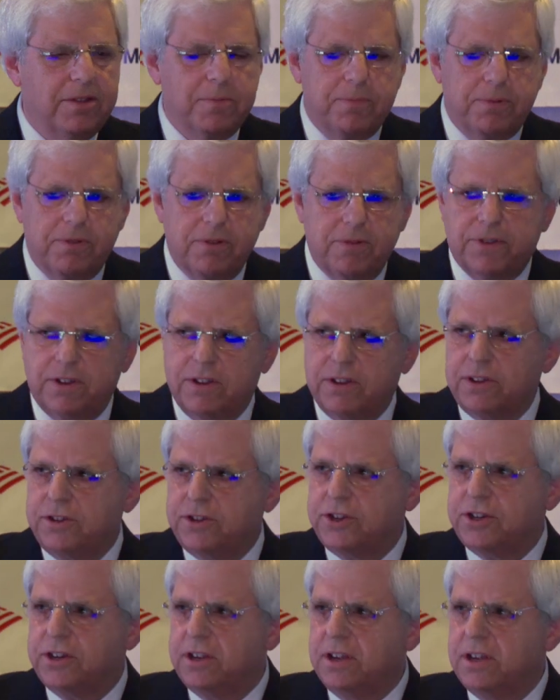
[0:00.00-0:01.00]
the
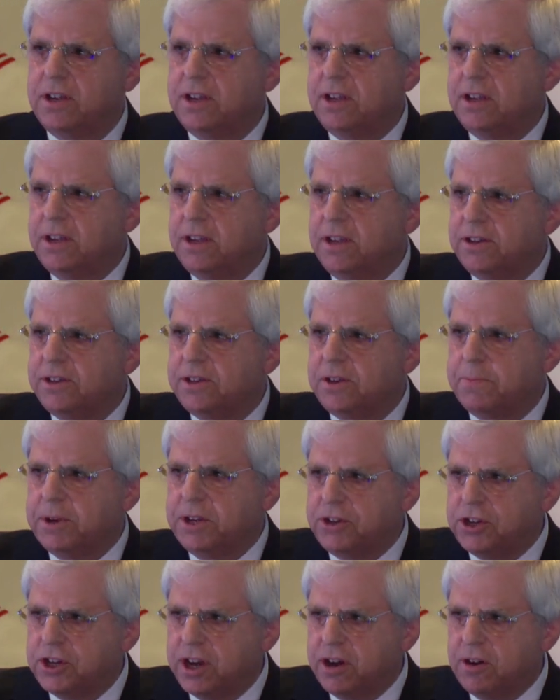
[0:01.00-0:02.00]
privilege to
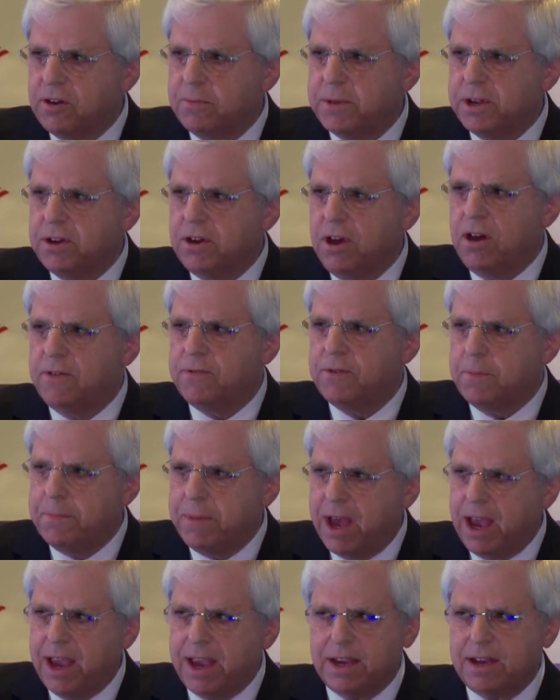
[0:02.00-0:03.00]
be chairman of a
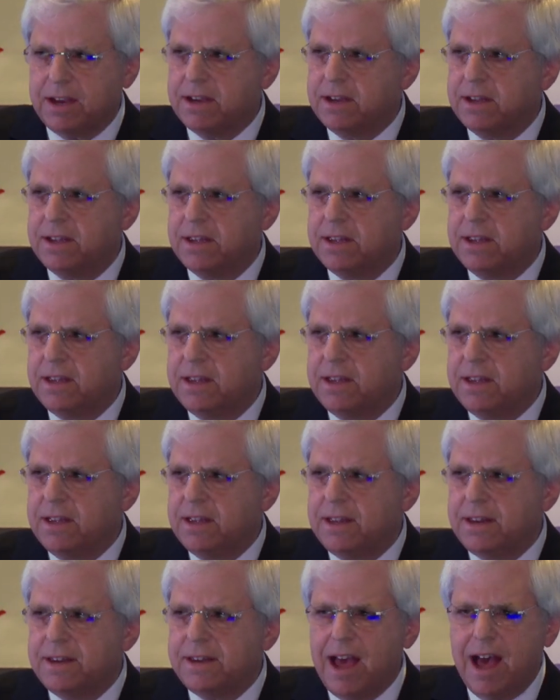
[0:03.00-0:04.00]
bank,
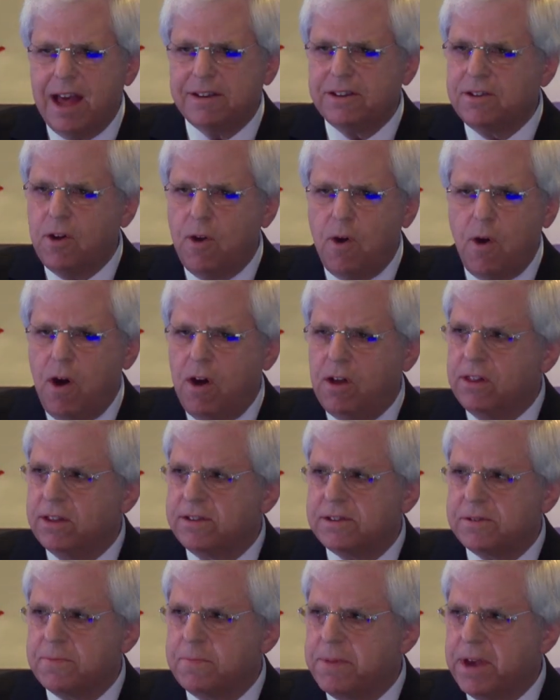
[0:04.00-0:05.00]
not at all
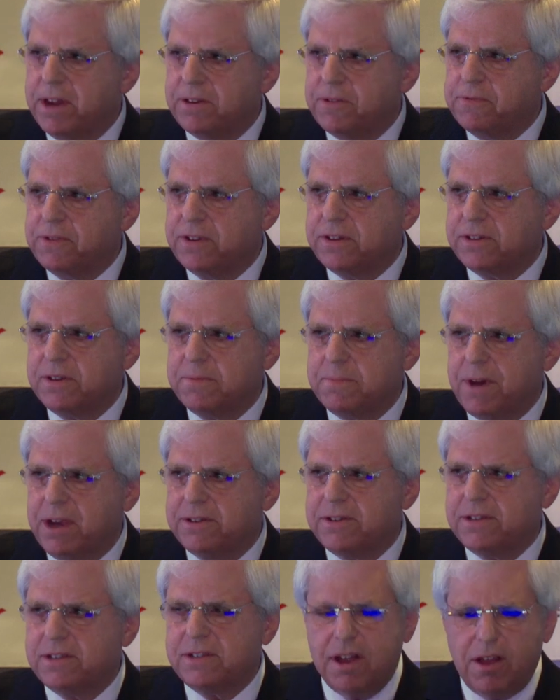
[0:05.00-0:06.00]
as a benefit to
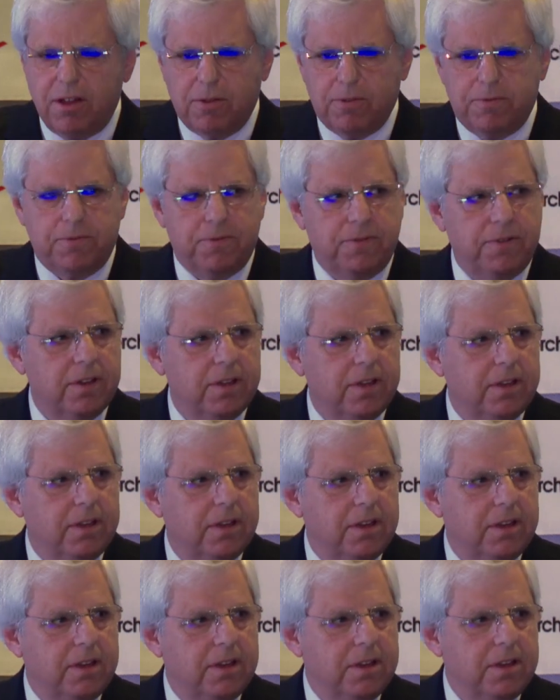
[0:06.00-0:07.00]
myself,
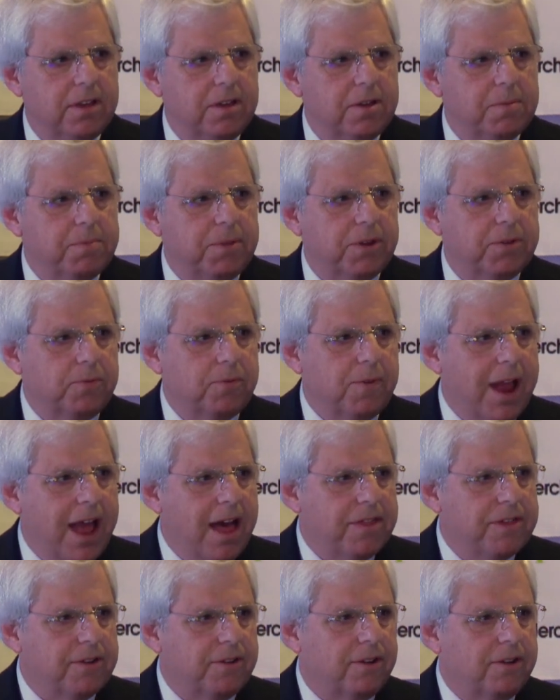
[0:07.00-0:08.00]
but
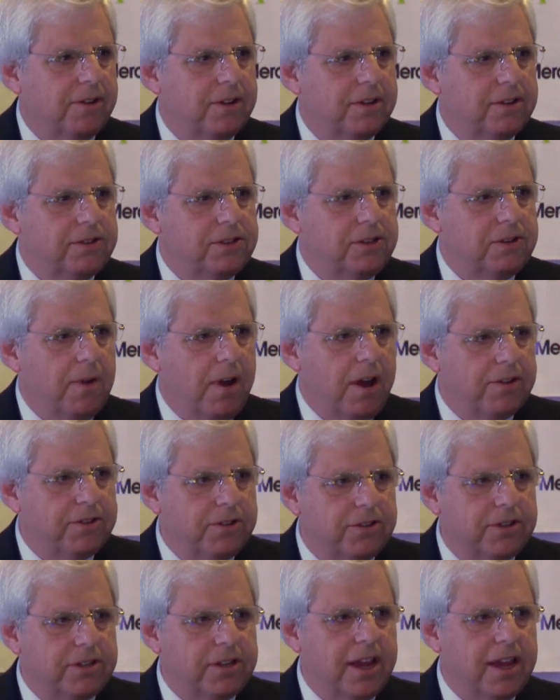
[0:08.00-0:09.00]
rather to
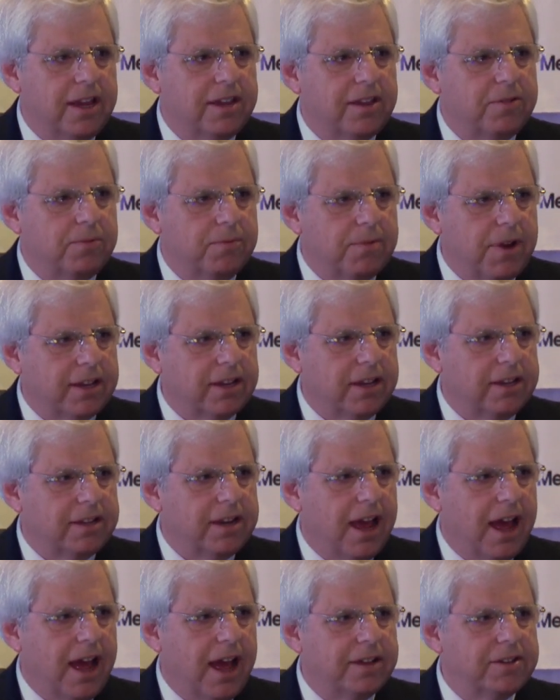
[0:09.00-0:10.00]
undertake and
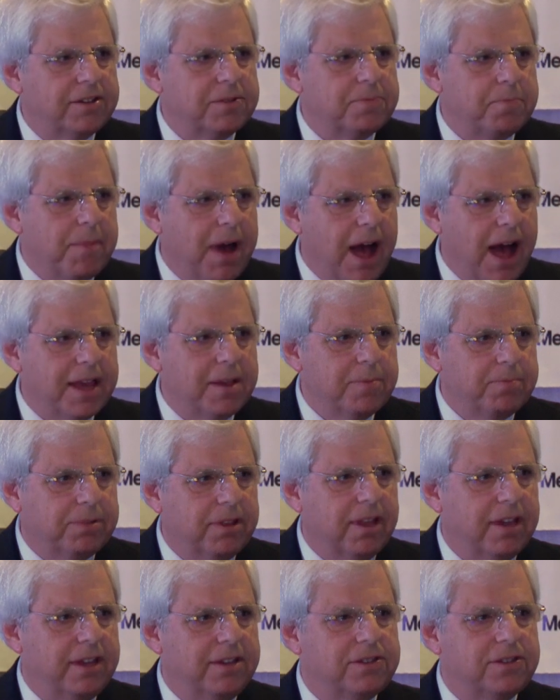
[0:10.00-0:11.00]
recognize my
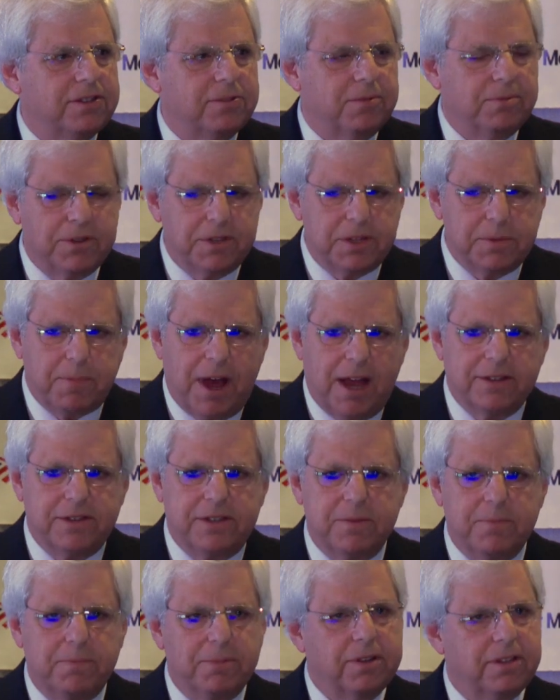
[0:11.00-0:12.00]
place and
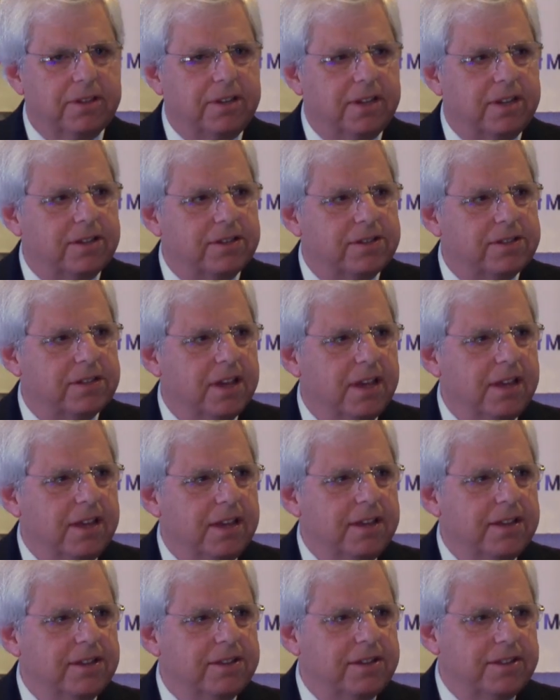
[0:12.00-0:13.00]
responsibilities
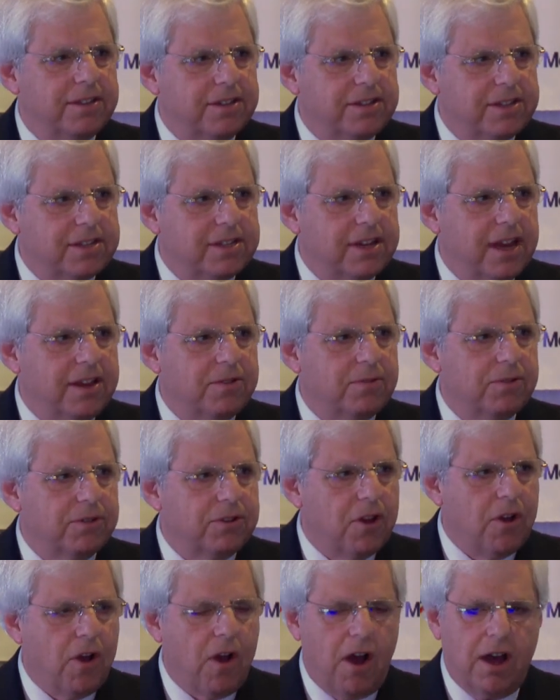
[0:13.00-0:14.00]
to the
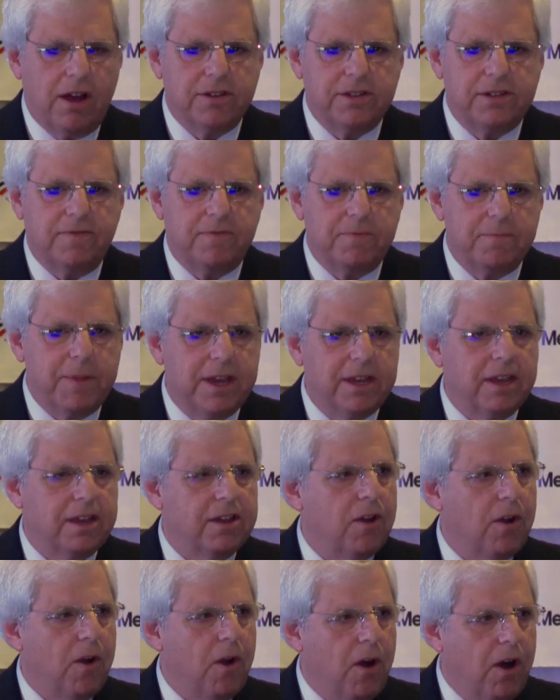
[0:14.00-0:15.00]
sacred cause of
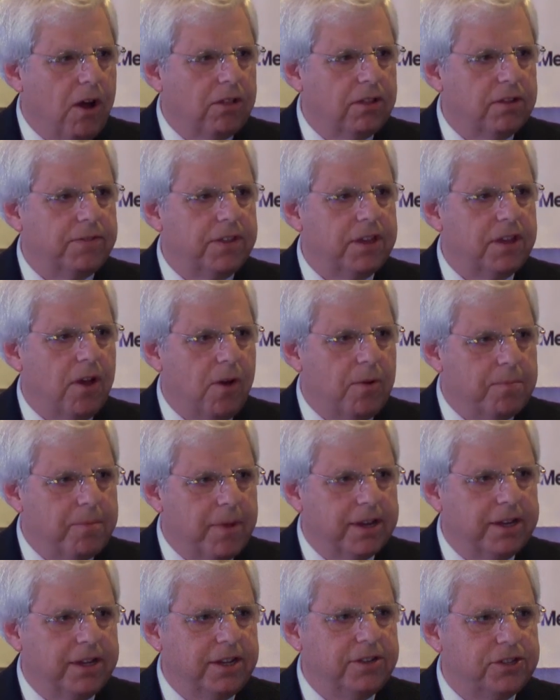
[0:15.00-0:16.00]
making all of the
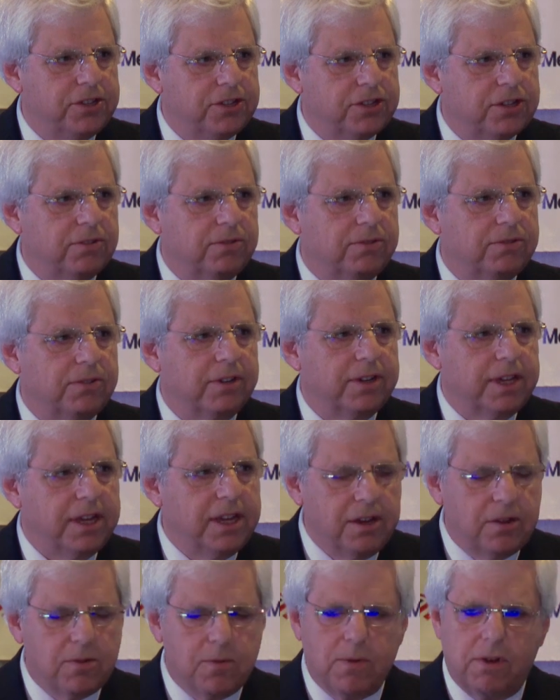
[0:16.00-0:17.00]
Almighty's children
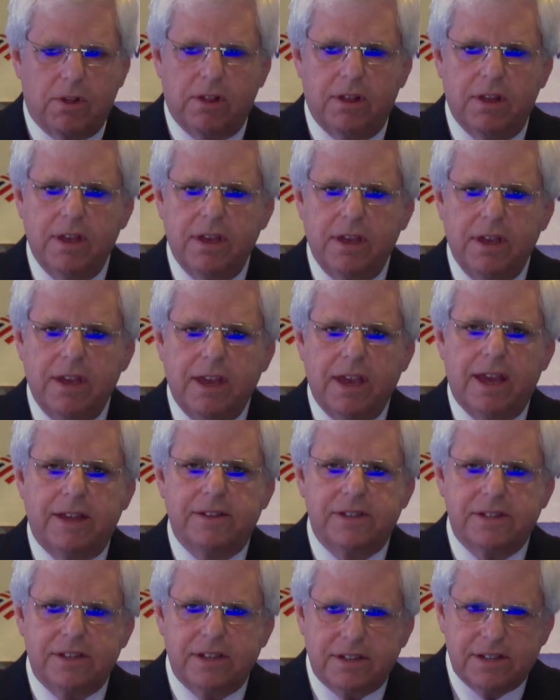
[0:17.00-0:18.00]
equal
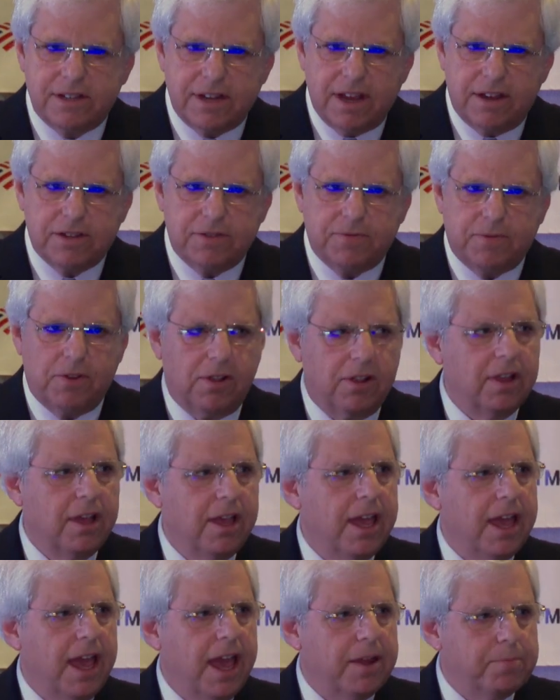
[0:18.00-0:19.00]
and successful
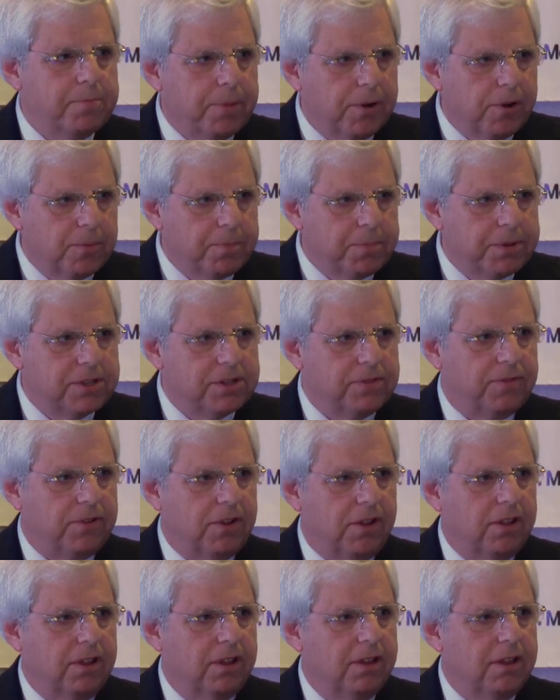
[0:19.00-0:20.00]
and
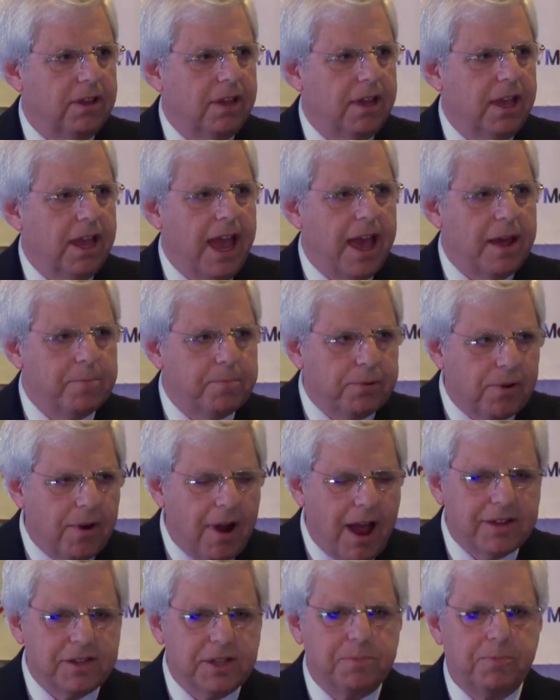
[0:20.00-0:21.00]
purposeful and
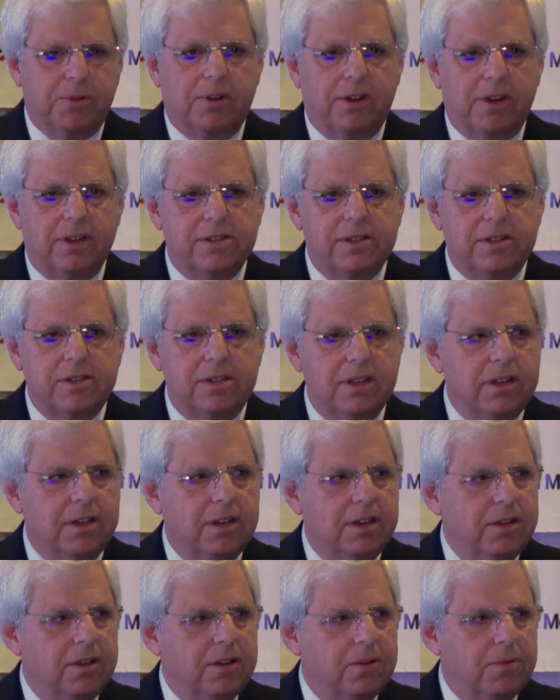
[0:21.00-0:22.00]
prosperous
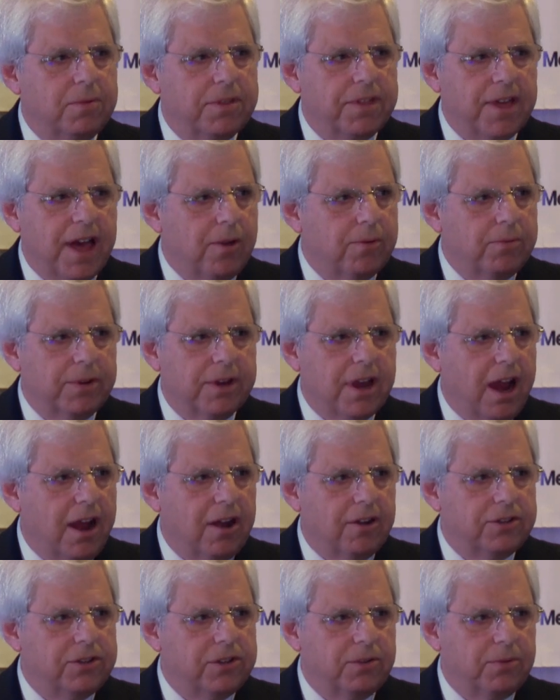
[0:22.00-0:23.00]
without
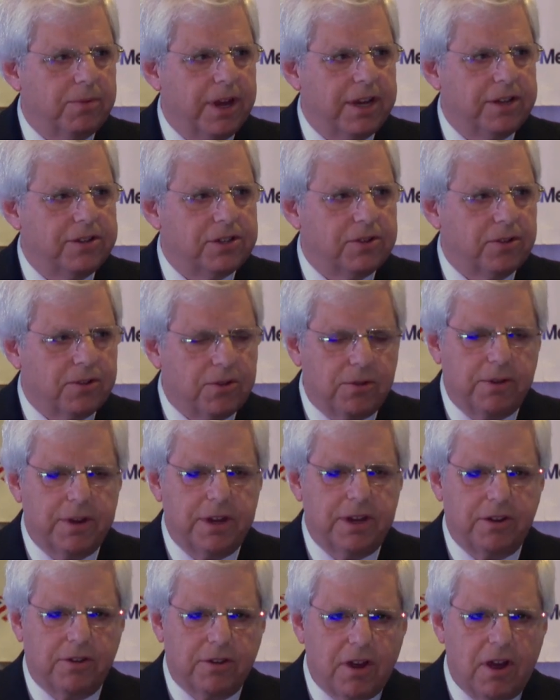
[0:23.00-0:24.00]
regard to race or
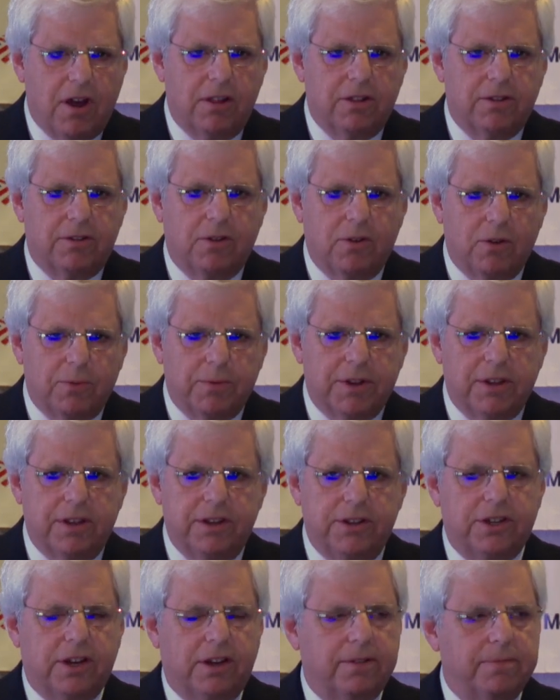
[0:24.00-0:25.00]
creed or color or
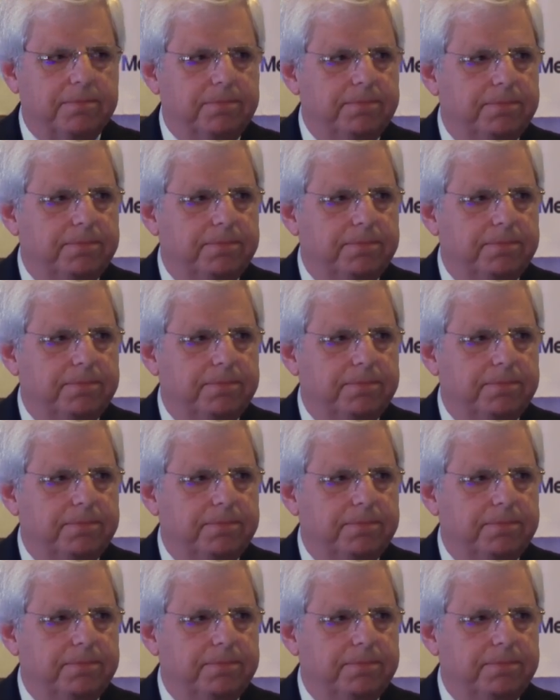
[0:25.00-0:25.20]
religion.